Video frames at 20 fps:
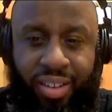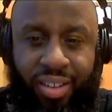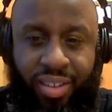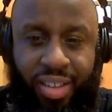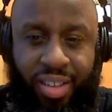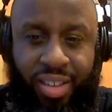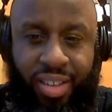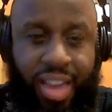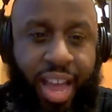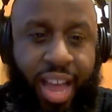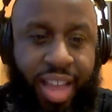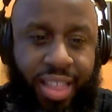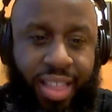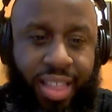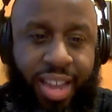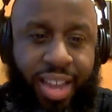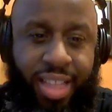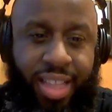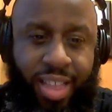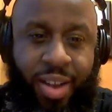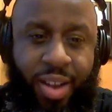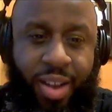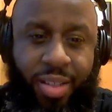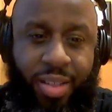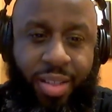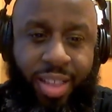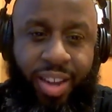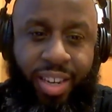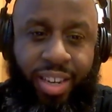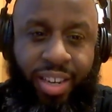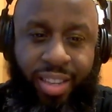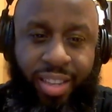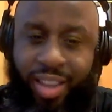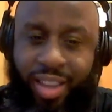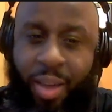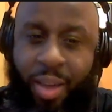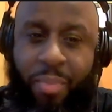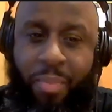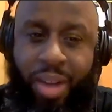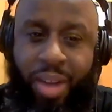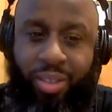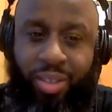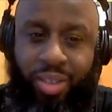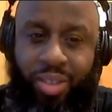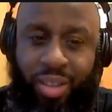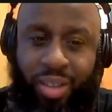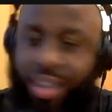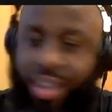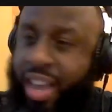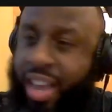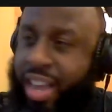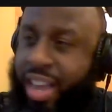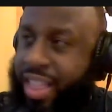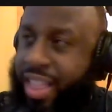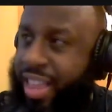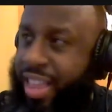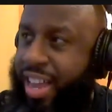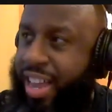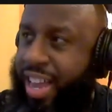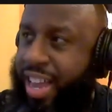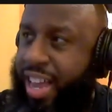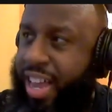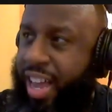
Yeah, they're much to that.